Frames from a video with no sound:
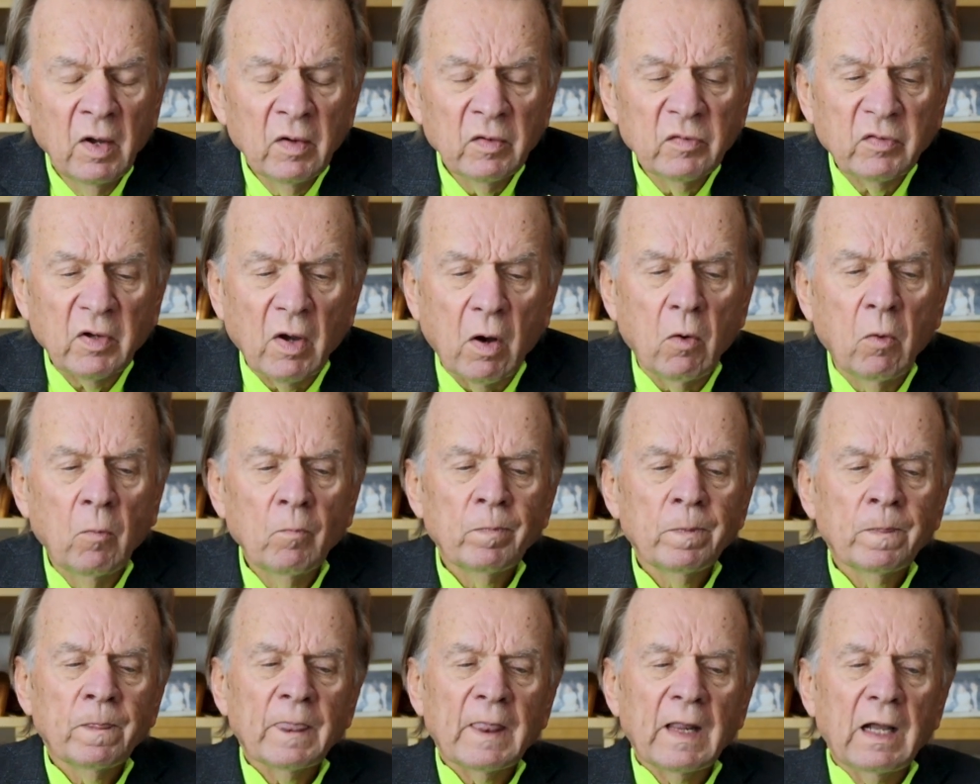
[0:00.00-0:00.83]
So
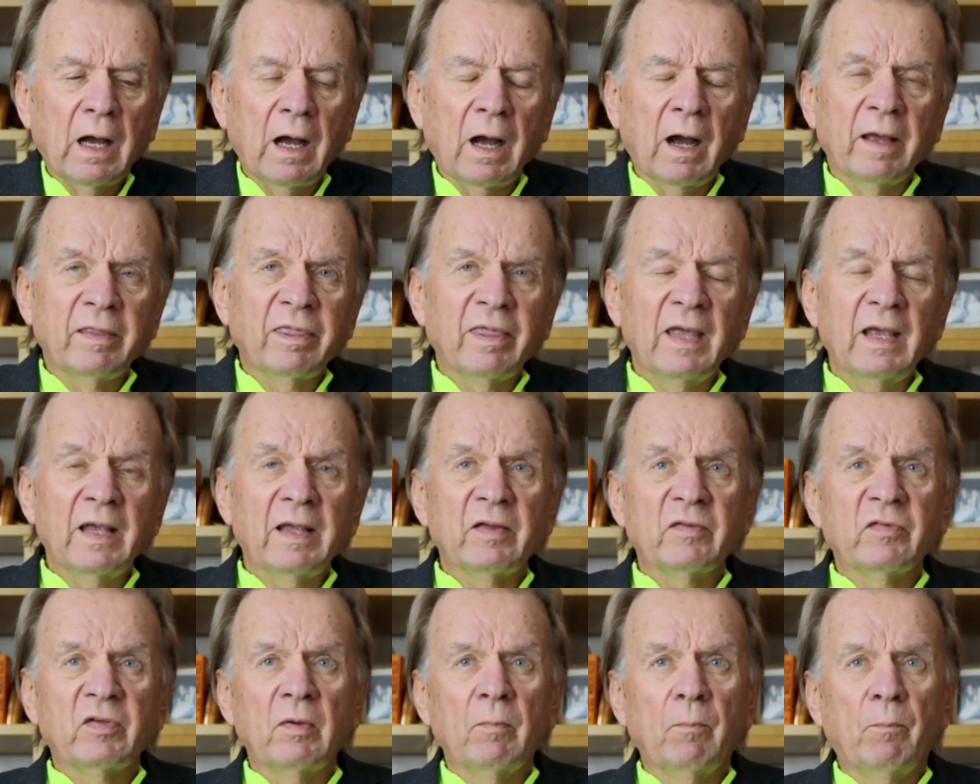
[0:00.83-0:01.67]
I think
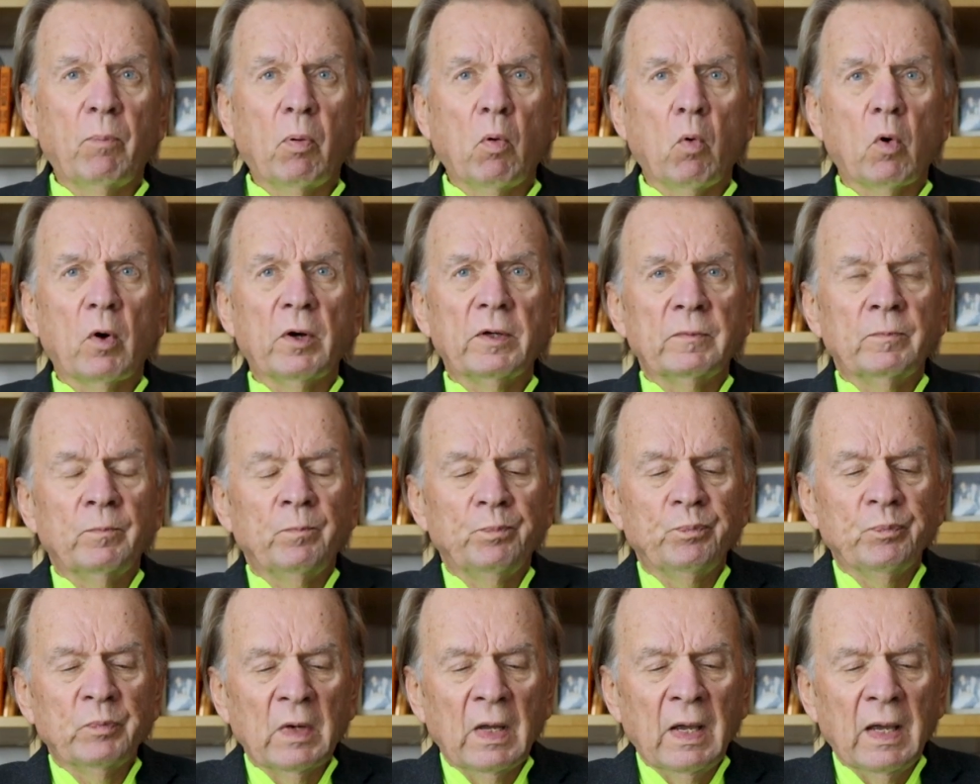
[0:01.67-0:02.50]
it's
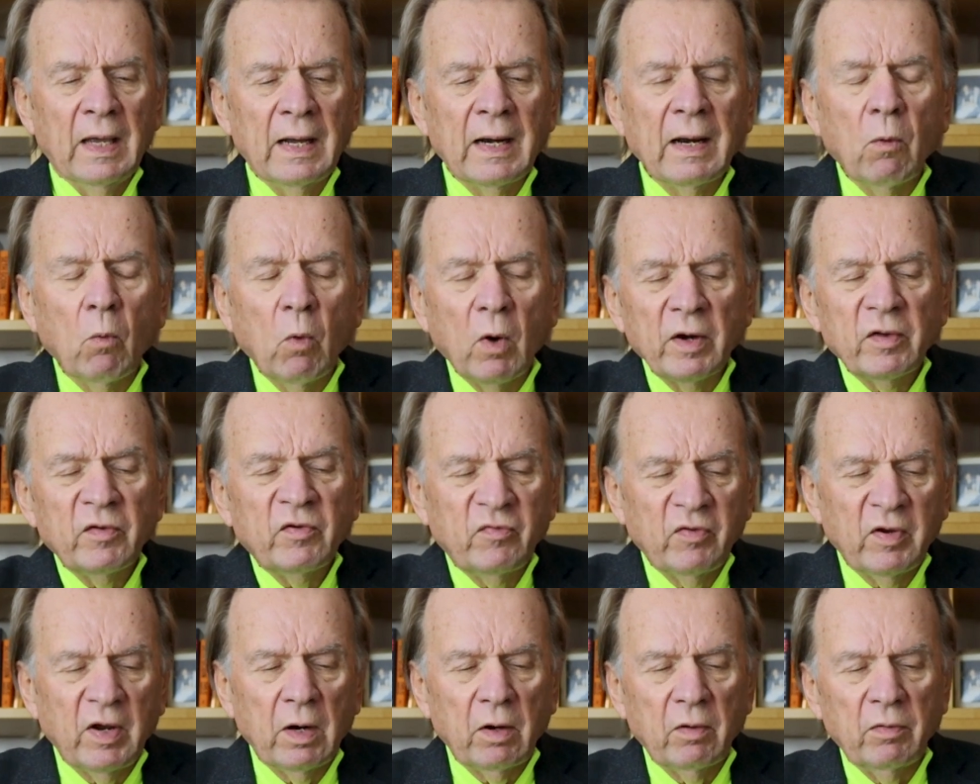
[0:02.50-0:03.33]
important, and I want to
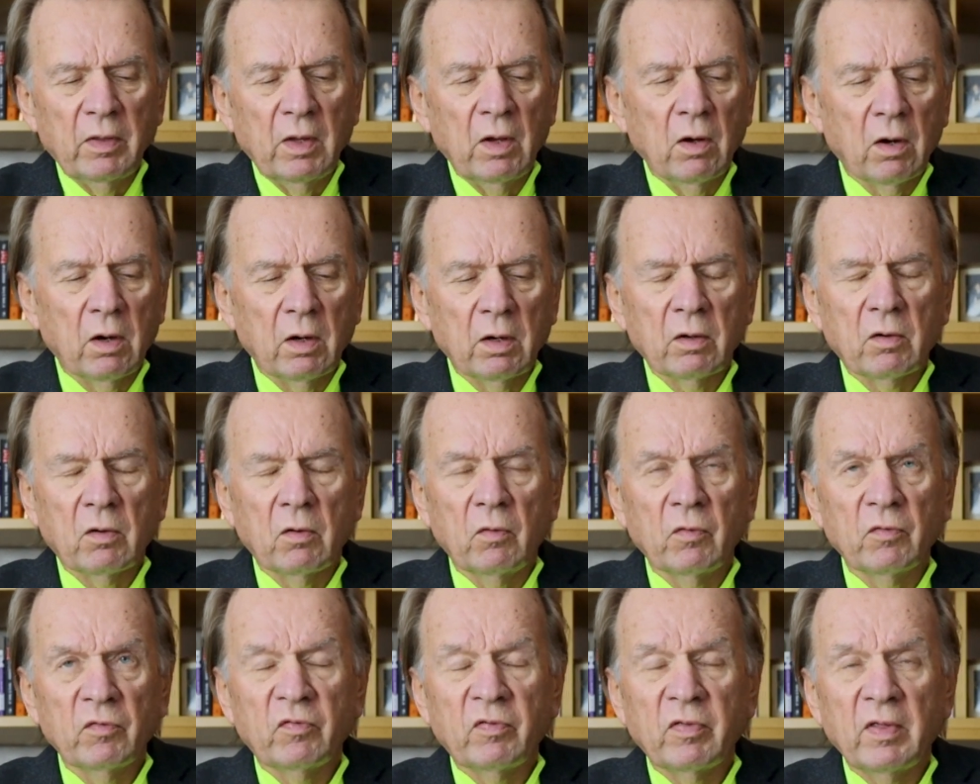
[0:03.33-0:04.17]
share the
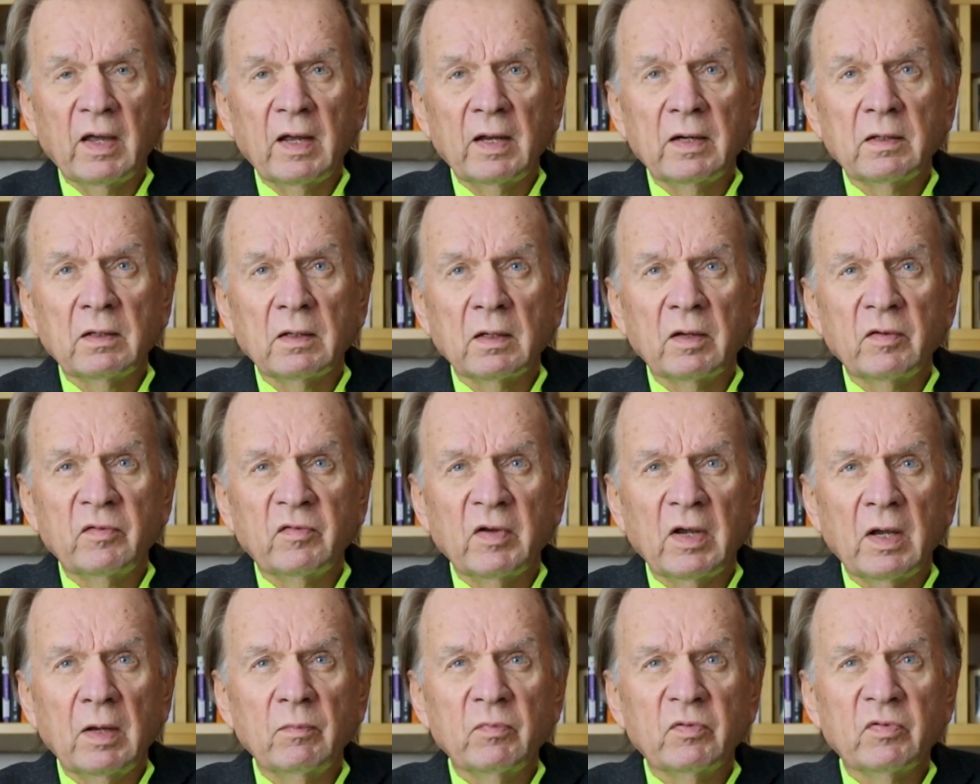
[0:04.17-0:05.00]
articles that uh,
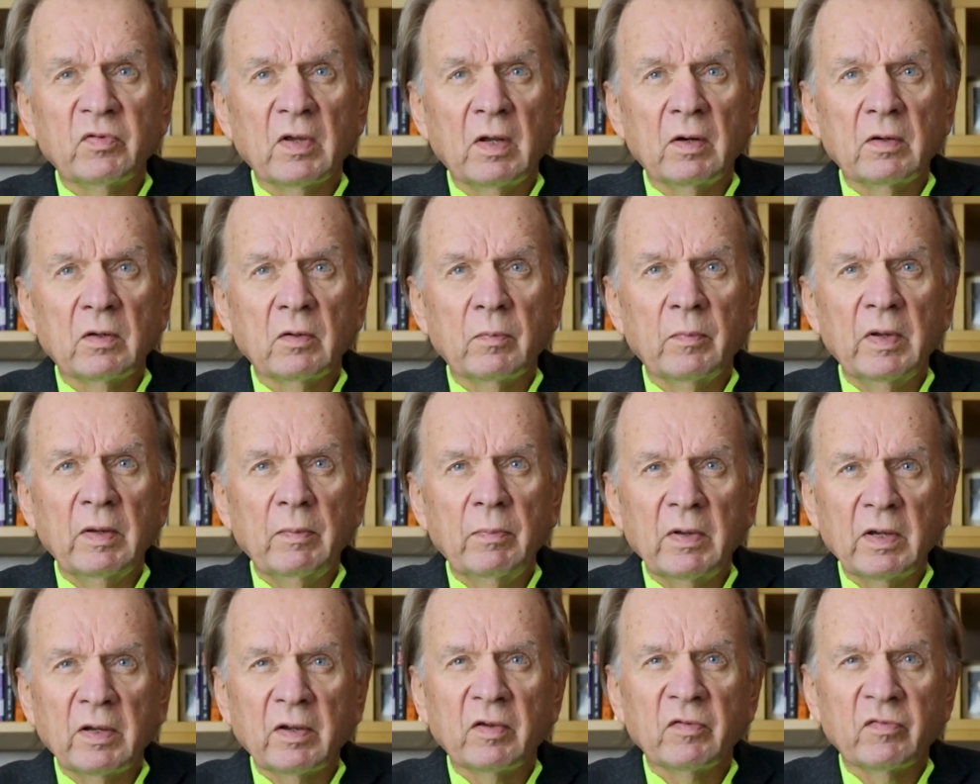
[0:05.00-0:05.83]
James sent to me
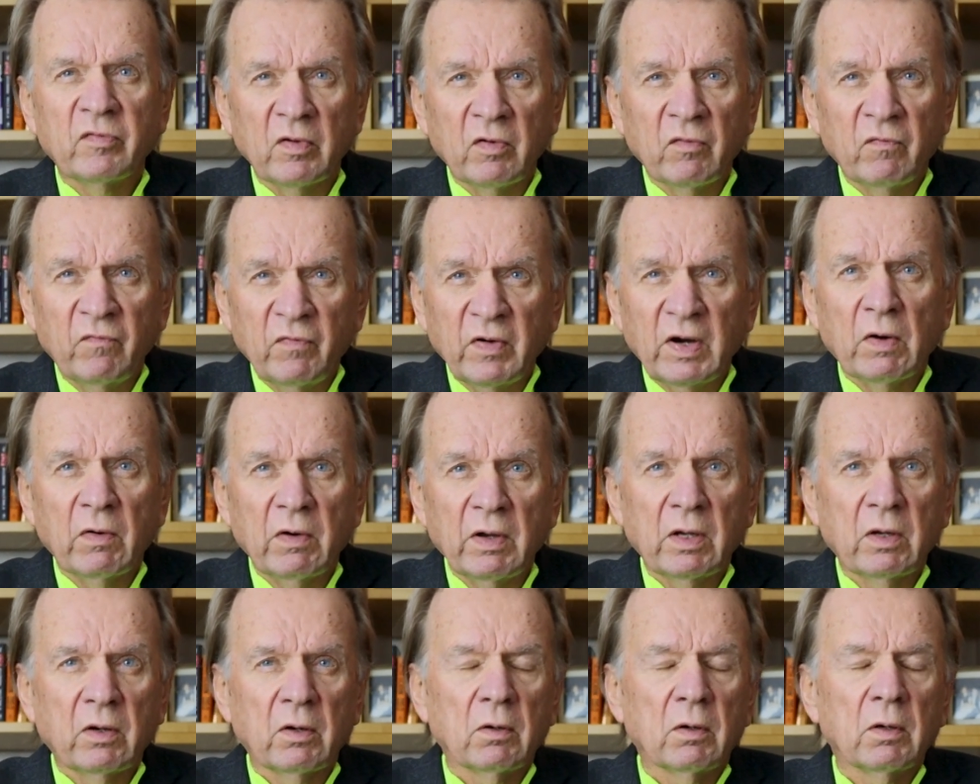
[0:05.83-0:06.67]
because they're
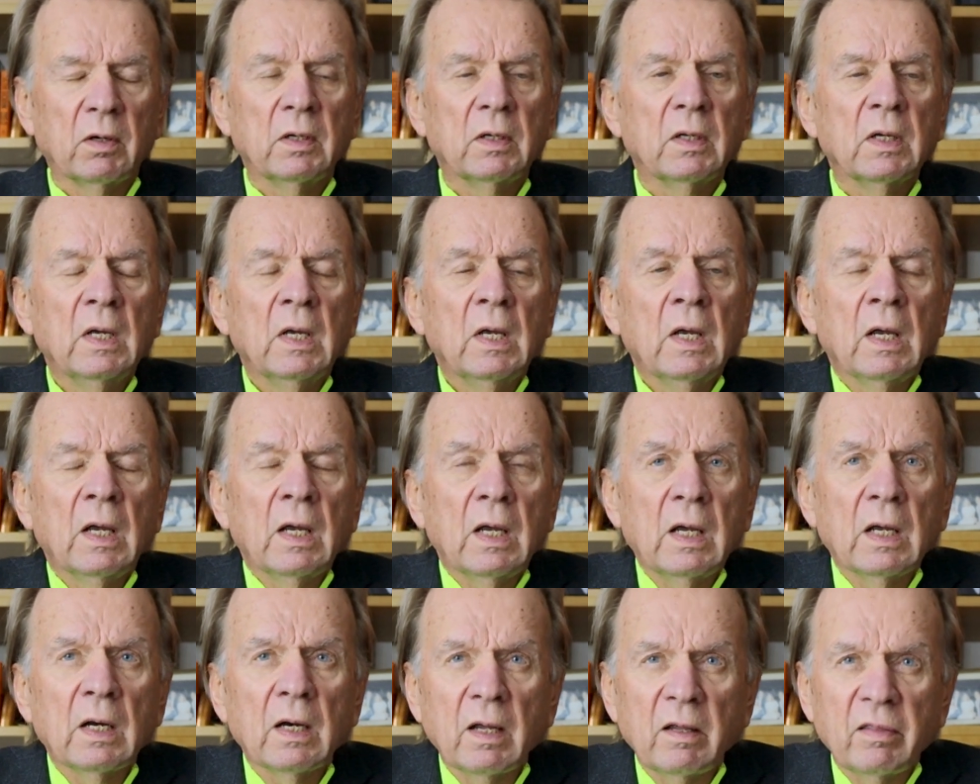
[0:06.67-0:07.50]
very current,
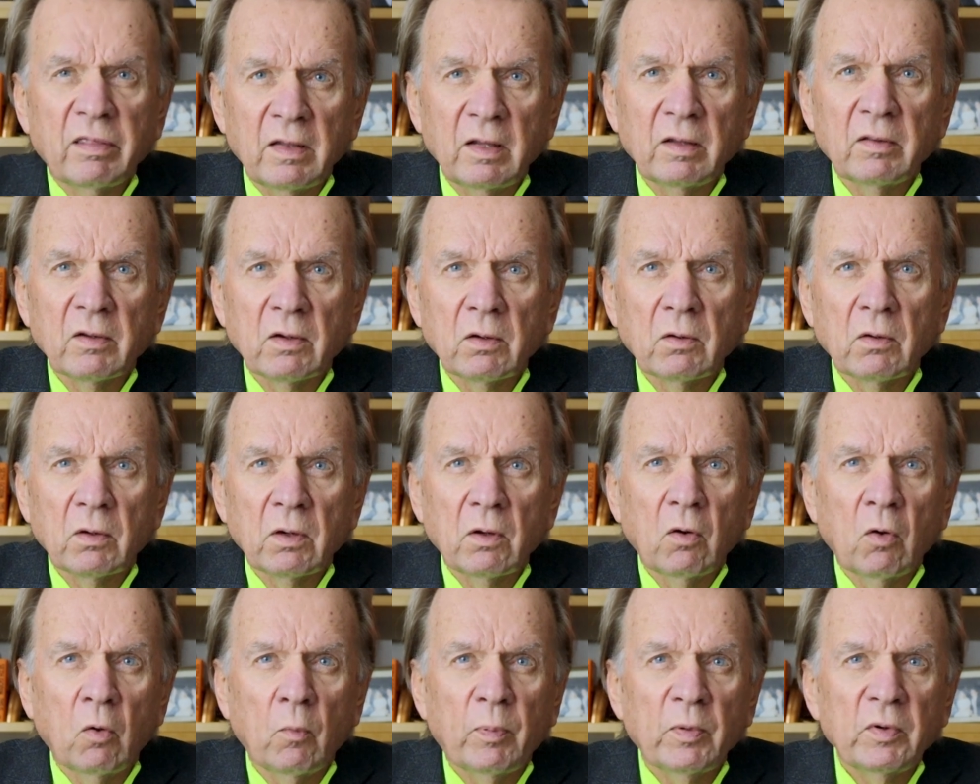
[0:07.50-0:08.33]
and I think they're going
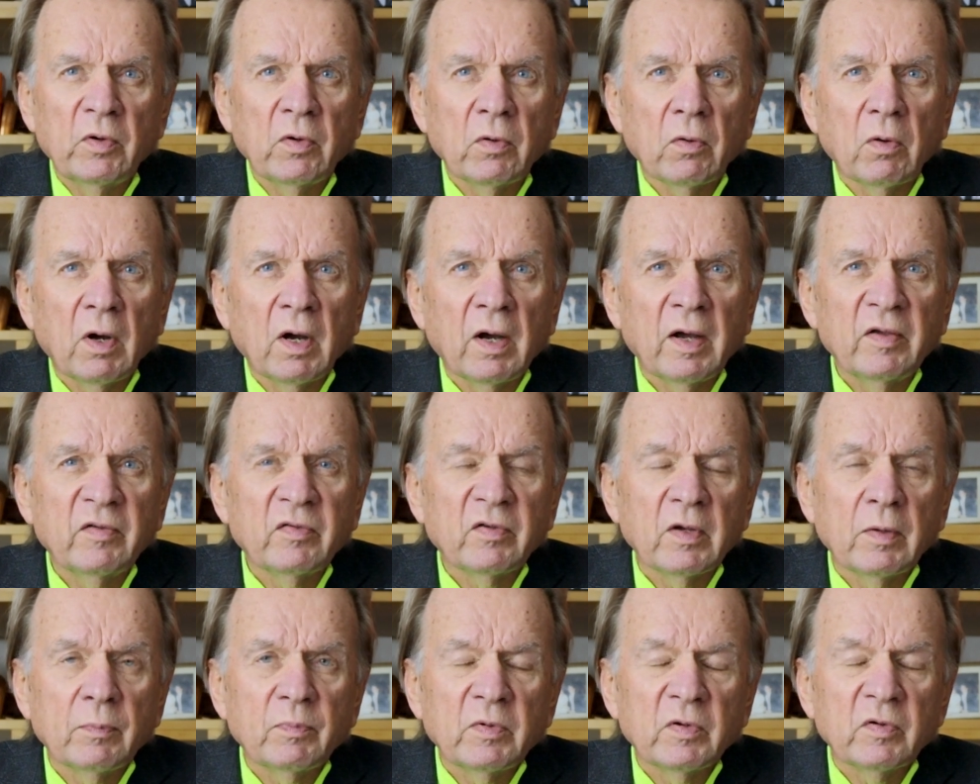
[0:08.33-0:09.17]
to open your
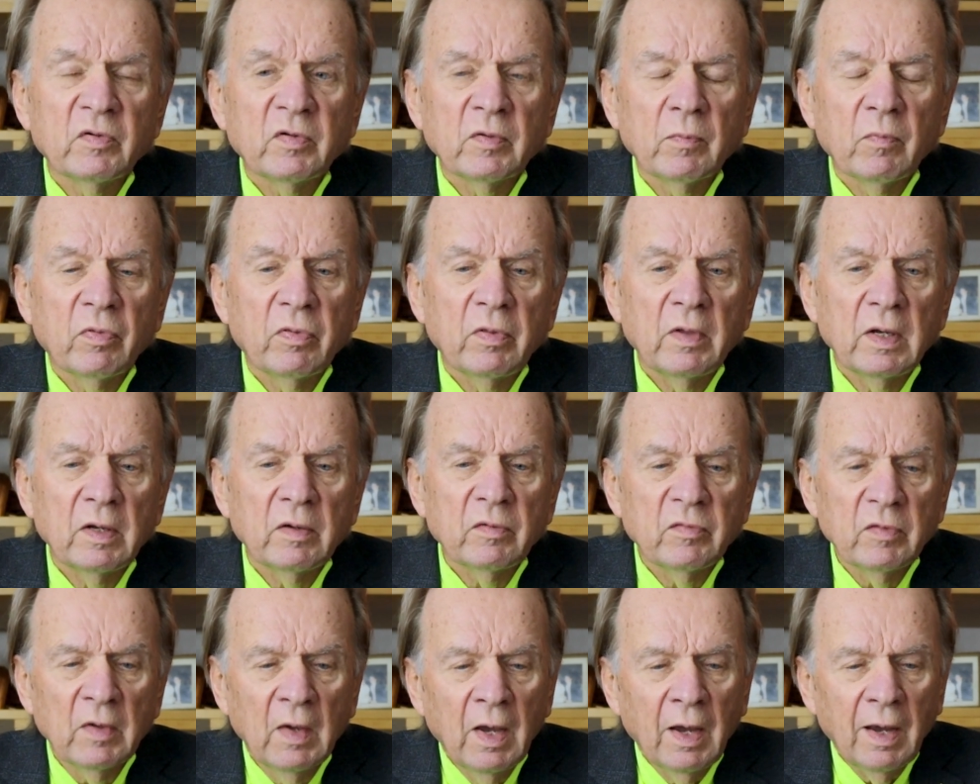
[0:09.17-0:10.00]
eyes up to some
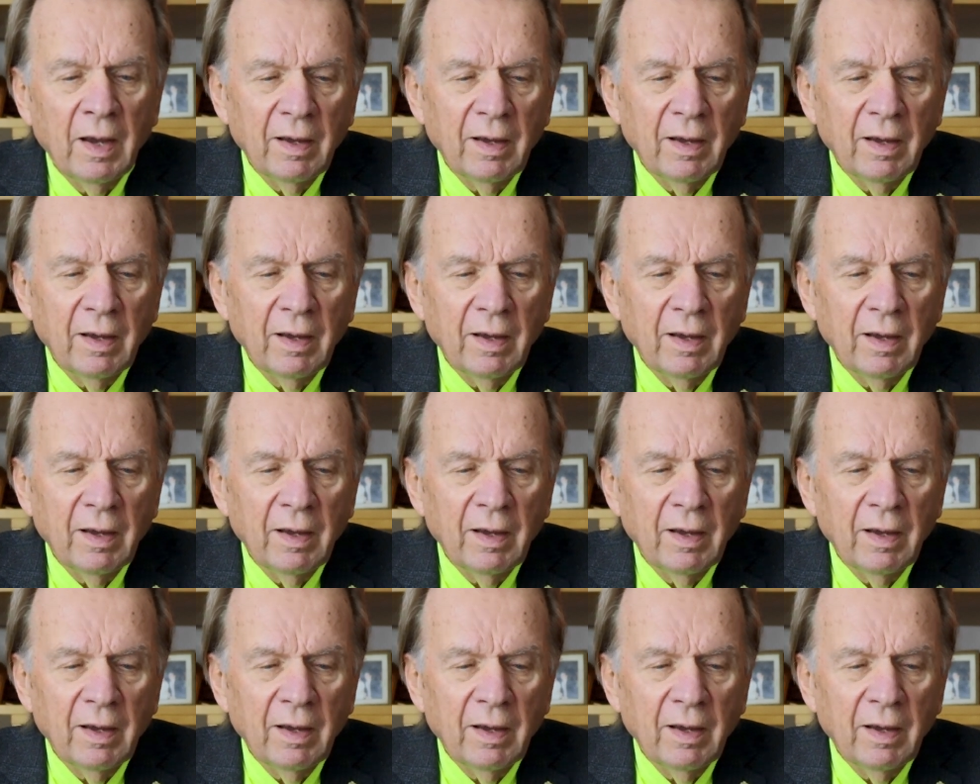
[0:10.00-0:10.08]
things.